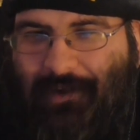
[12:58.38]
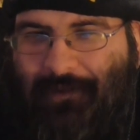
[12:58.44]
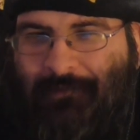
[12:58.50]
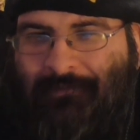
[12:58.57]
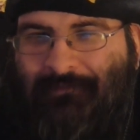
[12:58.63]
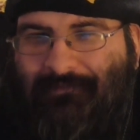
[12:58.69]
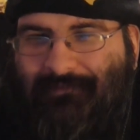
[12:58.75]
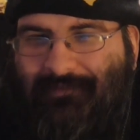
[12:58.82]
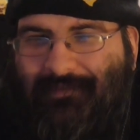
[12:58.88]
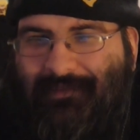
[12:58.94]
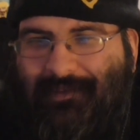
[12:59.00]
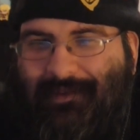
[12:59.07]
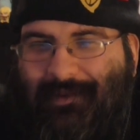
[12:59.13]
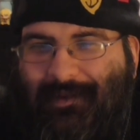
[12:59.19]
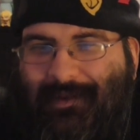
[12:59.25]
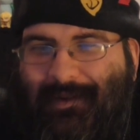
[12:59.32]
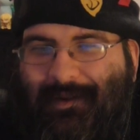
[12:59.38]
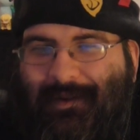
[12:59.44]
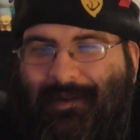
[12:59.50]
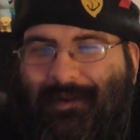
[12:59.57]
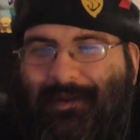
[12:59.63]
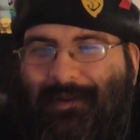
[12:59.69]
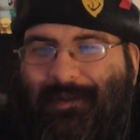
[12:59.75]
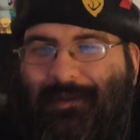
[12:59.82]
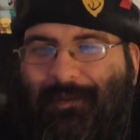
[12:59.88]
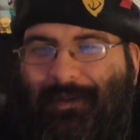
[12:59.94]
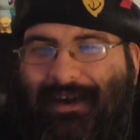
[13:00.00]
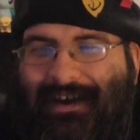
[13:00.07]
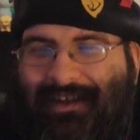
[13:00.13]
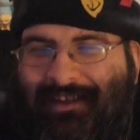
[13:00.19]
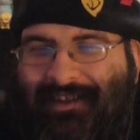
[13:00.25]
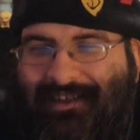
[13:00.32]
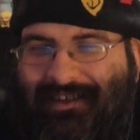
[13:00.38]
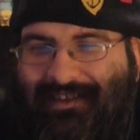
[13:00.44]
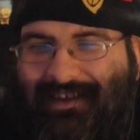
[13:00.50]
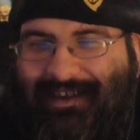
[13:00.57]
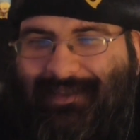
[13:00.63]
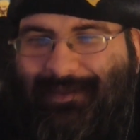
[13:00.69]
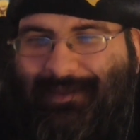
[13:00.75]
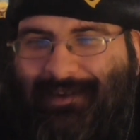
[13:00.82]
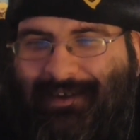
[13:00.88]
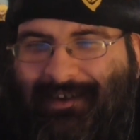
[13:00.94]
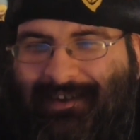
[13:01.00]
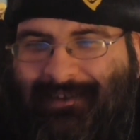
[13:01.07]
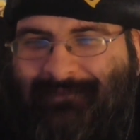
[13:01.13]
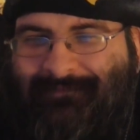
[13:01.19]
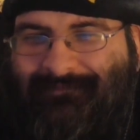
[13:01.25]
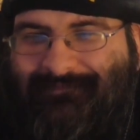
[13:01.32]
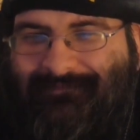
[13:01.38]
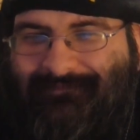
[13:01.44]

Oh. Well, that's uh.